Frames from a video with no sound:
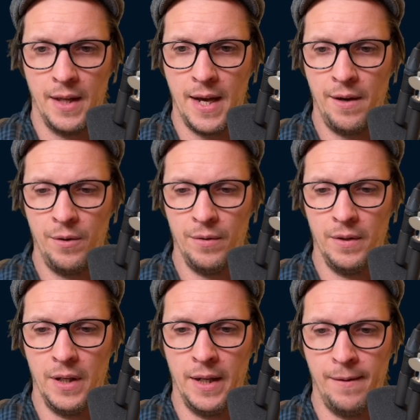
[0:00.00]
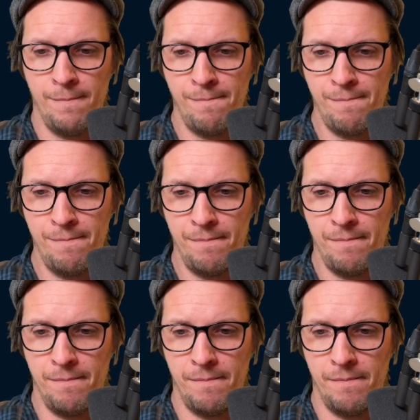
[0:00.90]
Now, um,
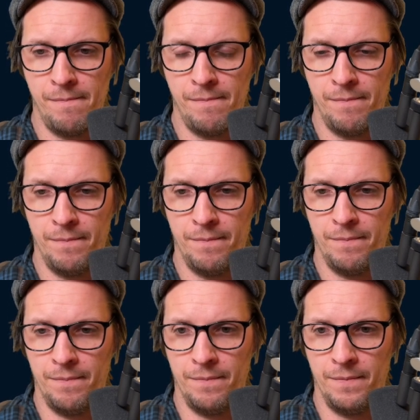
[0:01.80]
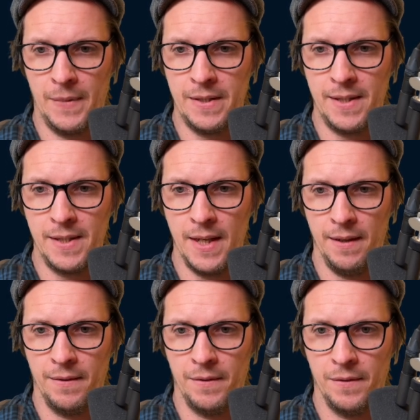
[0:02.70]
let's
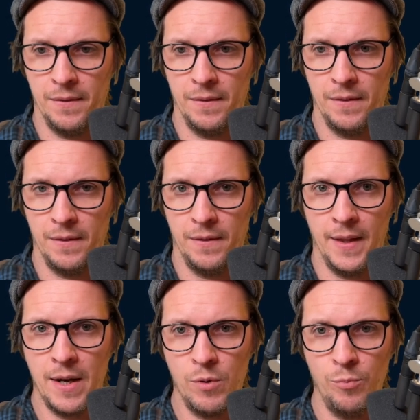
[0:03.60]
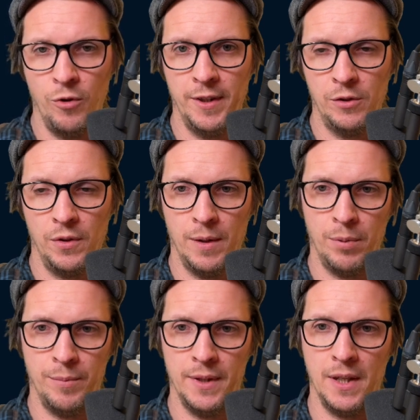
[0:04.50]
see. Now we're moving to the
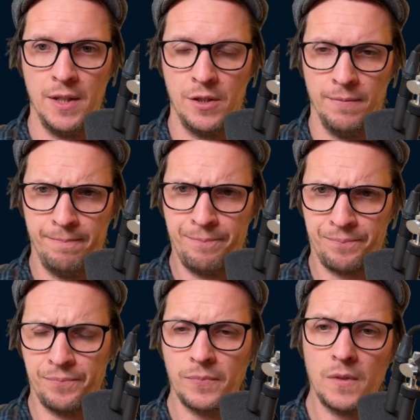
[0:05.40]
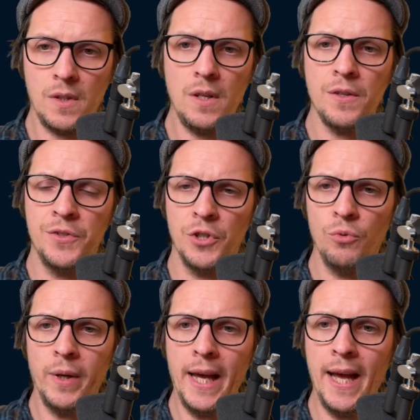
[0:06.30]
implementation.
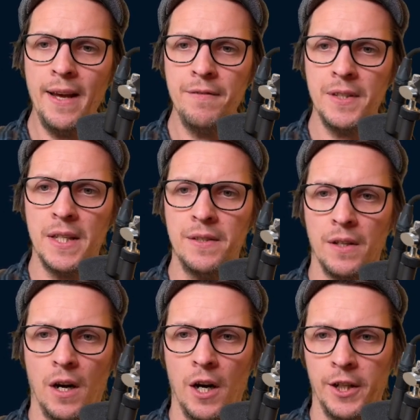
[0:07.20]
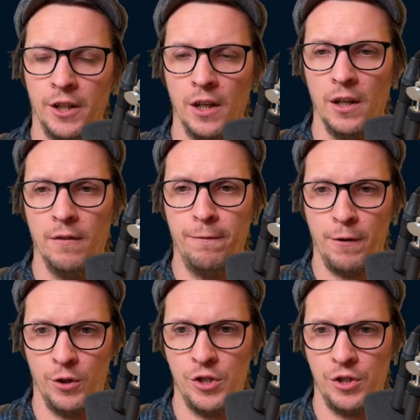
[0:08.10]
So we have this idle
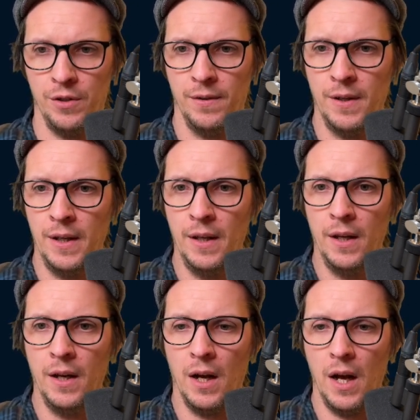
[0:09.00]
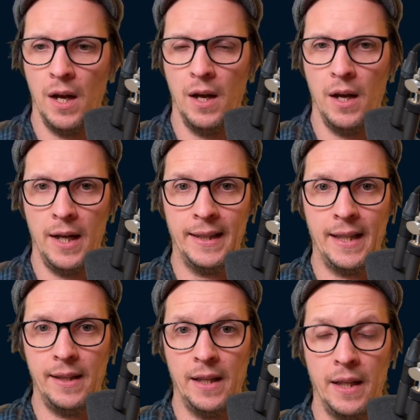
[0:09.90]
function. Uh,
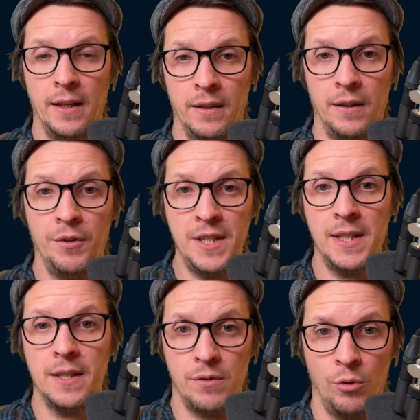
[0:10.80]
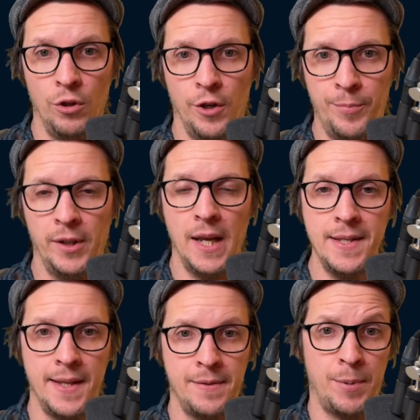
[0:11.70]
and uh, the reason it's all
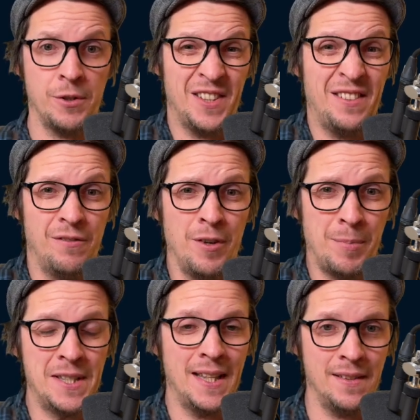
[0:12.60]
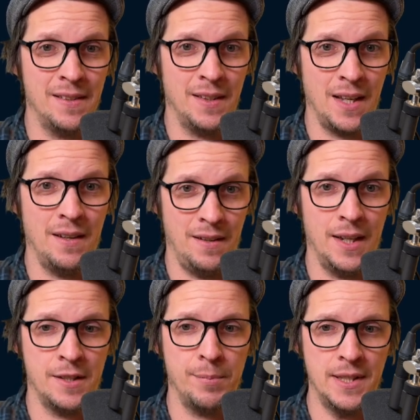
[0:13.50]
uppercase is because it represents an
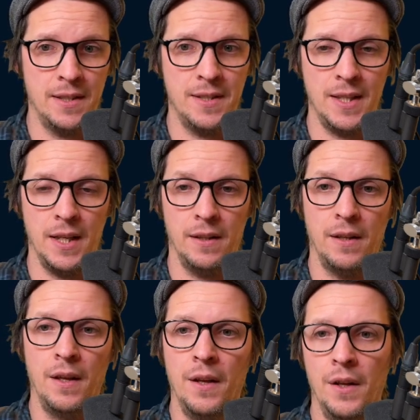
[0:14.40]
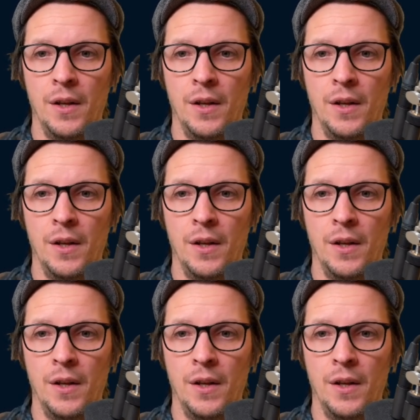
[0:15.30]
explicit state.